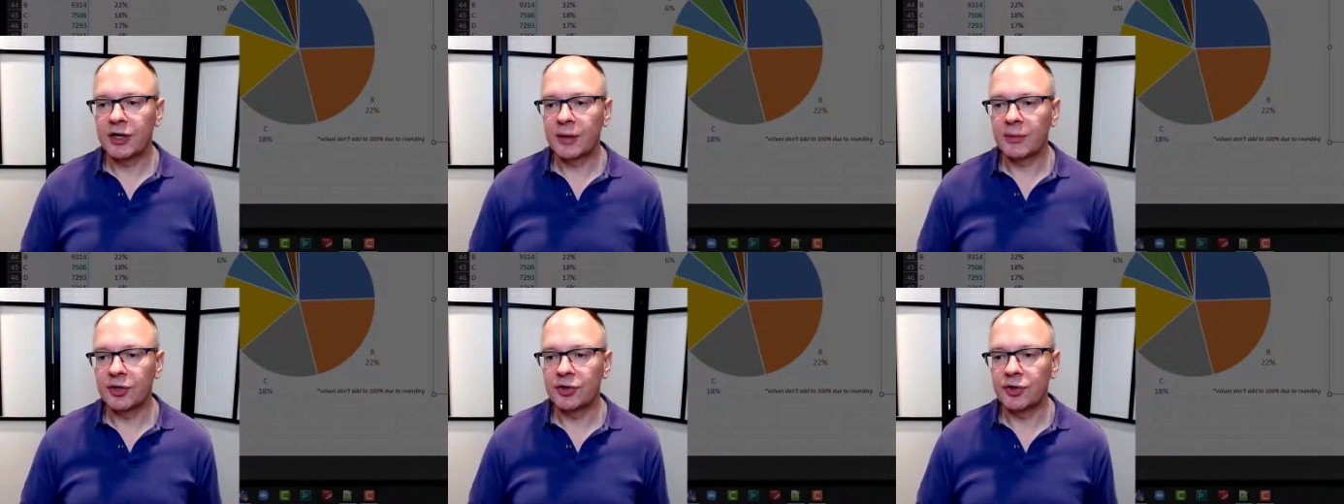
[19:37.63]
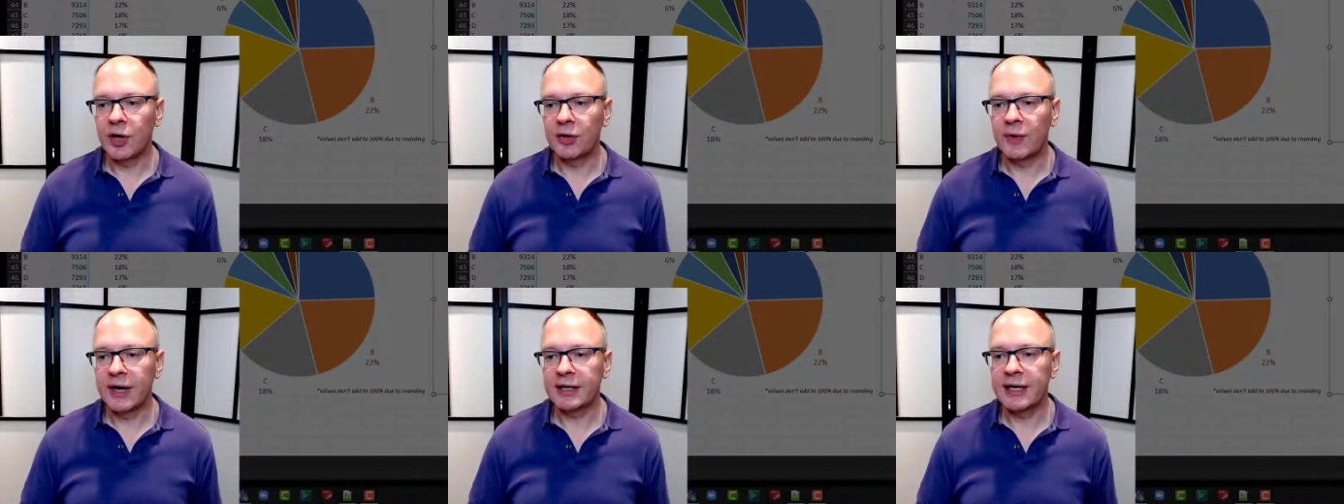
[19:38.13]
I'm going to draw a
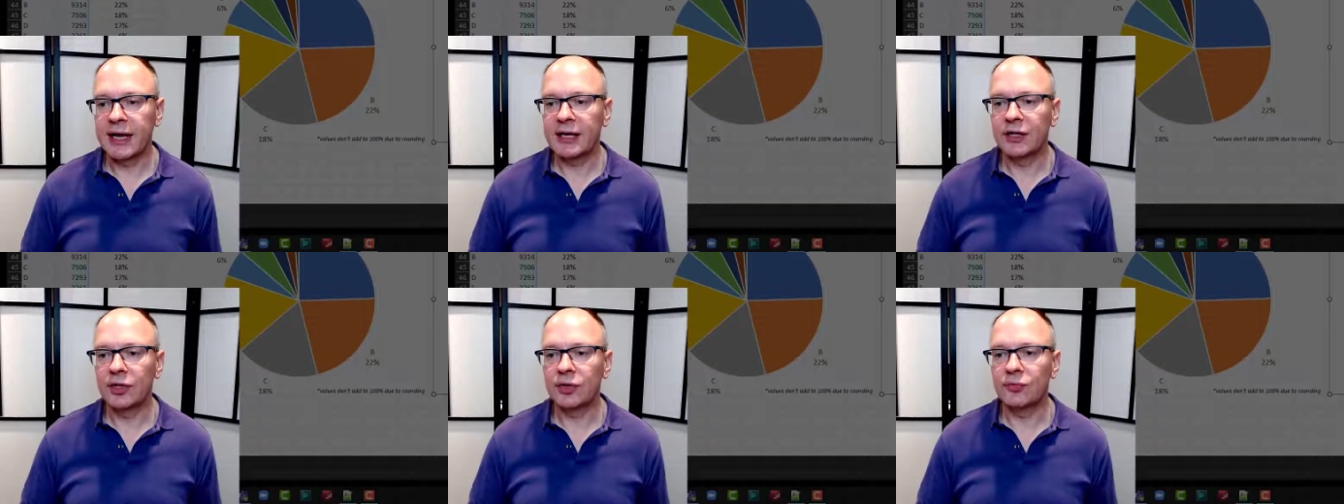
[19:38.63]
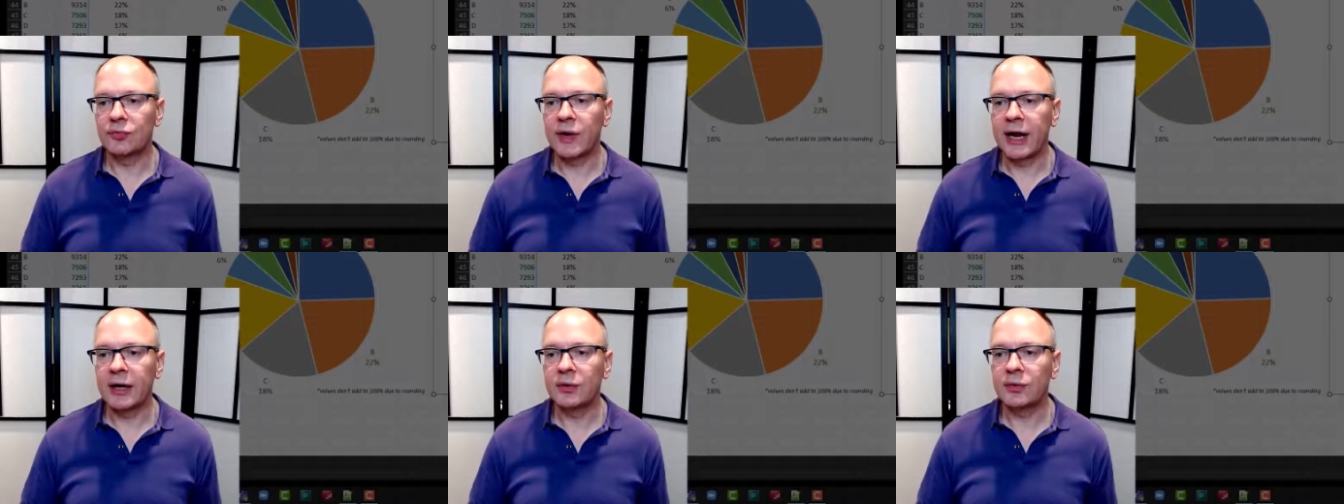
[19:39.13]
rectangle
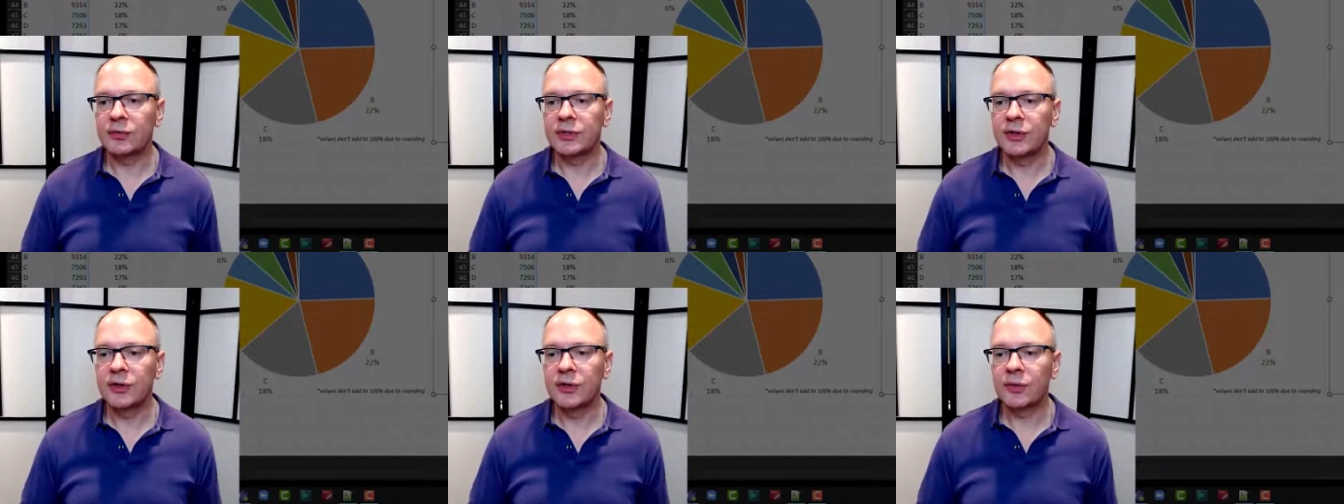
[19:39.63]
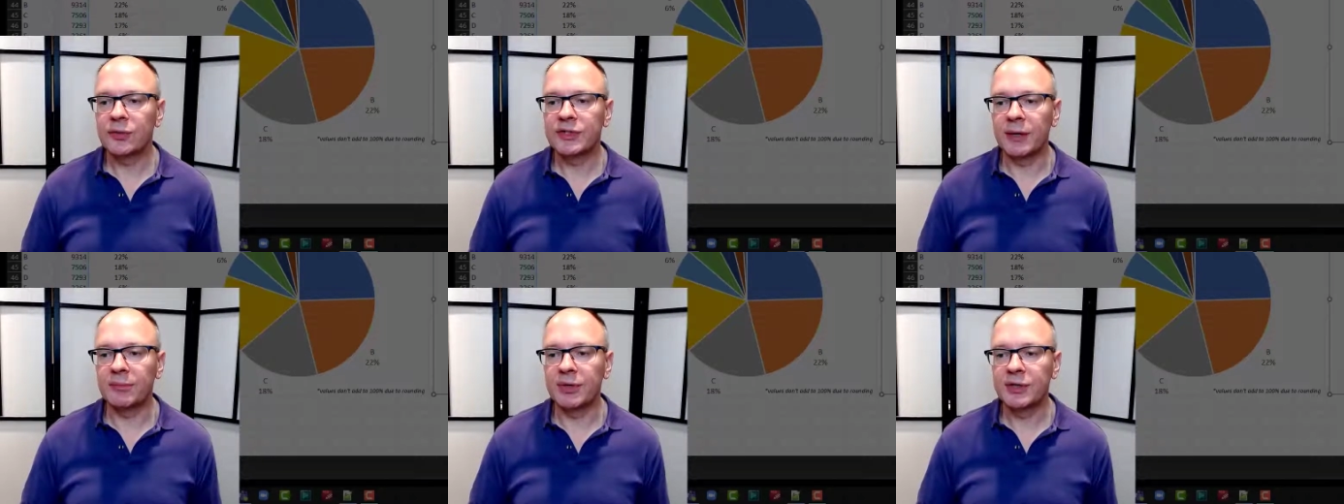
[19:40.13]
around those
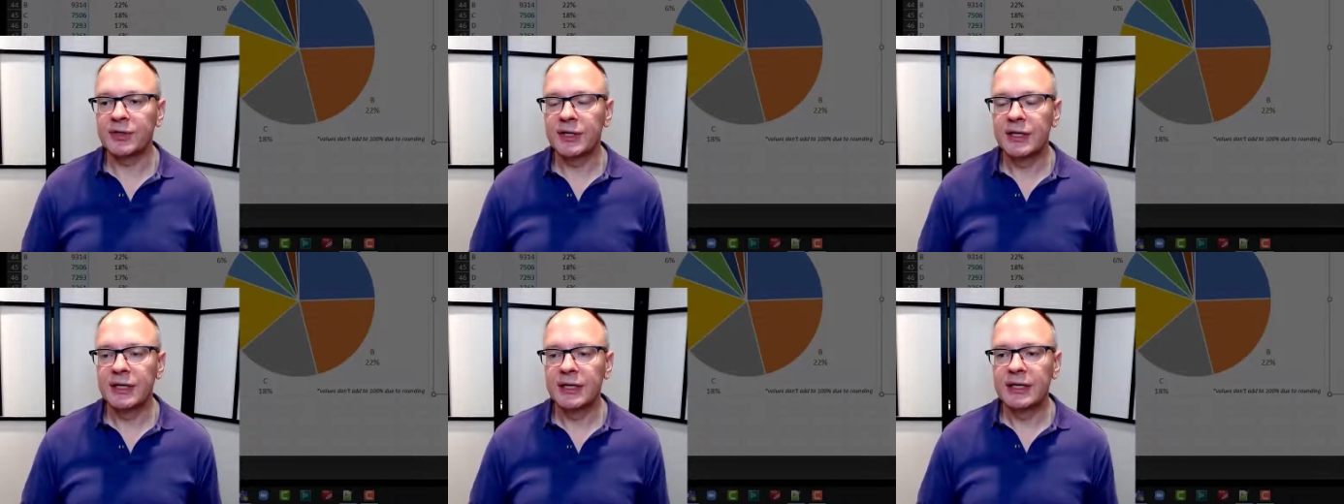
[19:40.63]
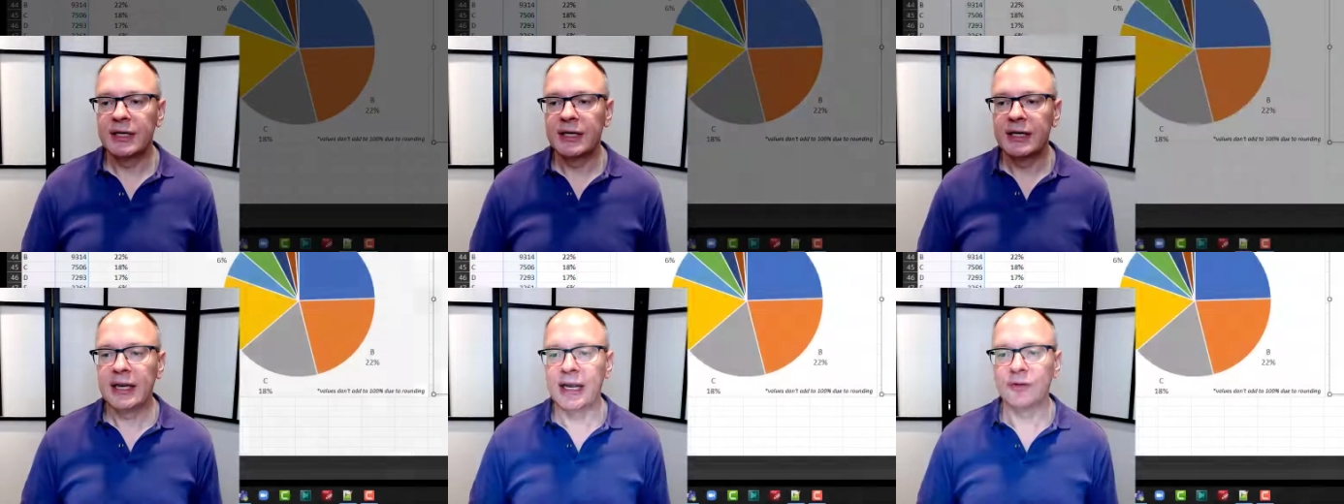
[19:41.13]
numbers
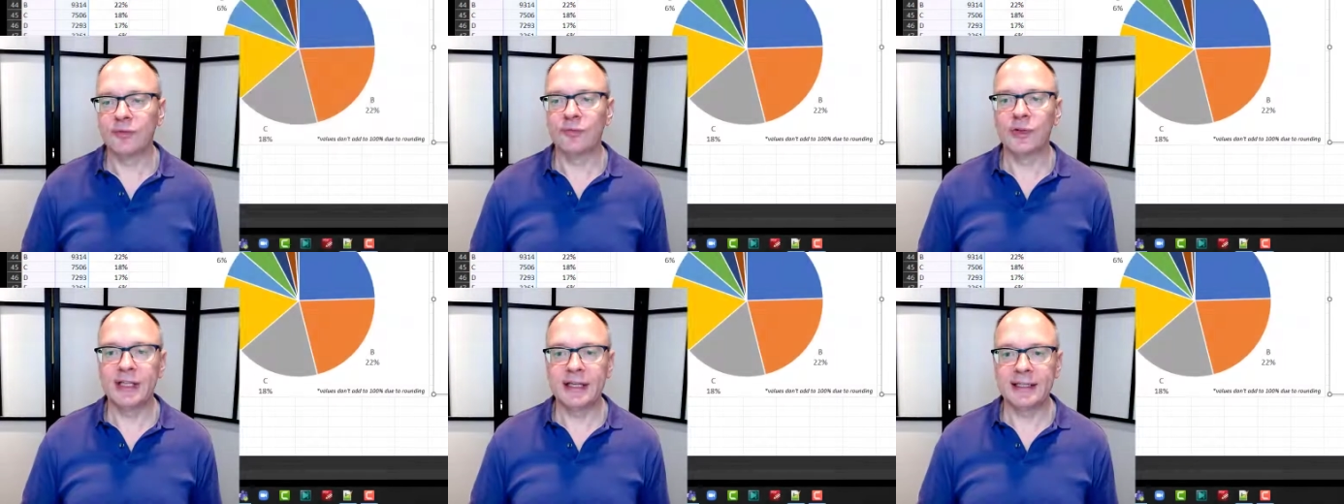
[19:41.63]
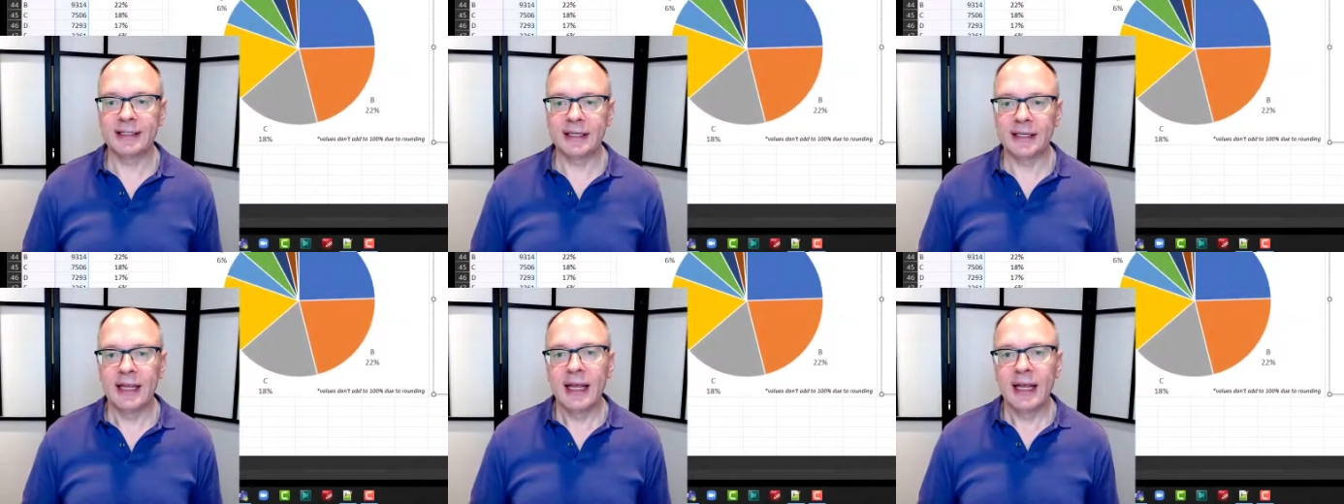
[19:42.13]
and release it.